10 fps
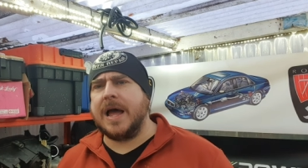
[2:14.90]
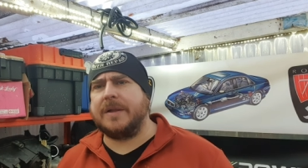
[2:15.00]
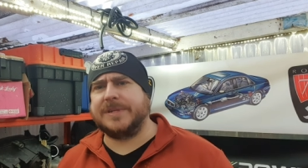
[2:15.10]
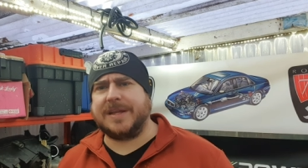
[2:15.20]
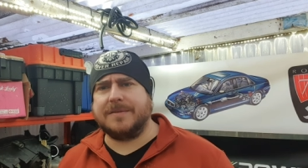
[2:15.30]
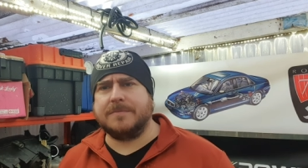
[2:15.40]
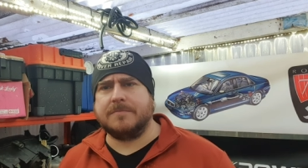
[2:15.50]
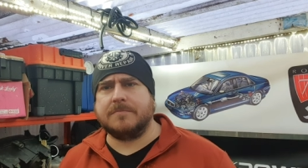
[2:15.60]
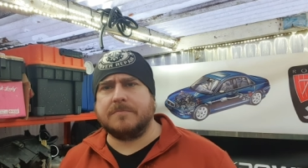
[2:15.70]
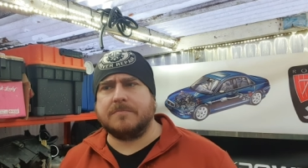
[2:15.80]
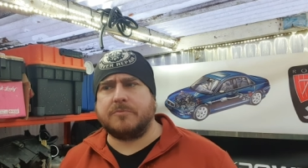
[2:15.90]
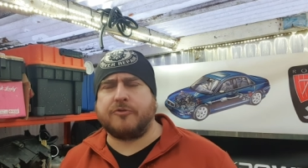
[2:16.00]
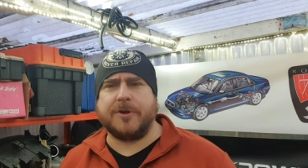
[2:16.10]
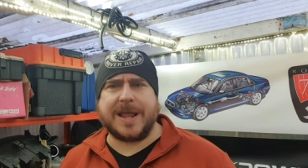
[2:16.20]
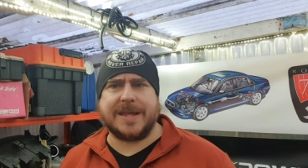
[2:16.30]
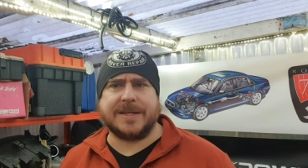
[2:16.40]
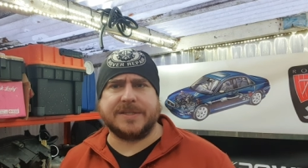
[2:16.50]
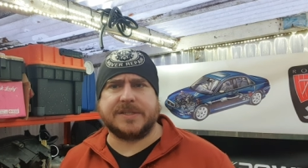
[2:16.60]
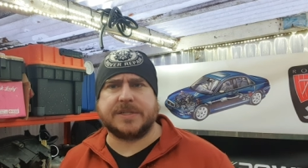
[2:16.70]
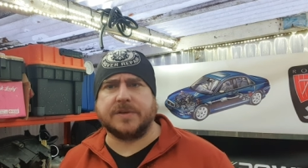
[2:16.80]
I was getting pretty
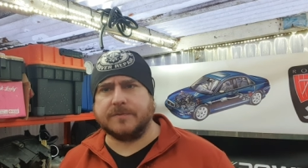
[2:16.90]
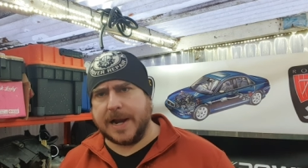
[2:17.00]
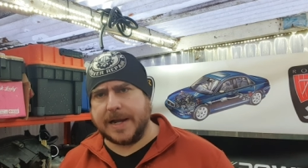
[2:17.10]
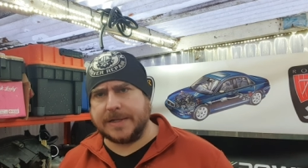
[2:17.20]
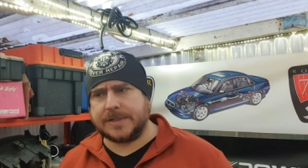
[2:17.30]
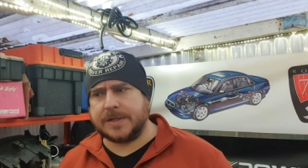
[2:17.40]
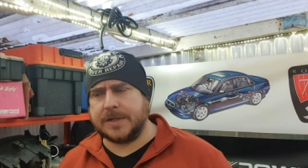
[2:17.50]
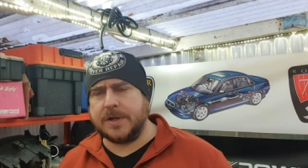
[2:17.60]
inconsistent readings.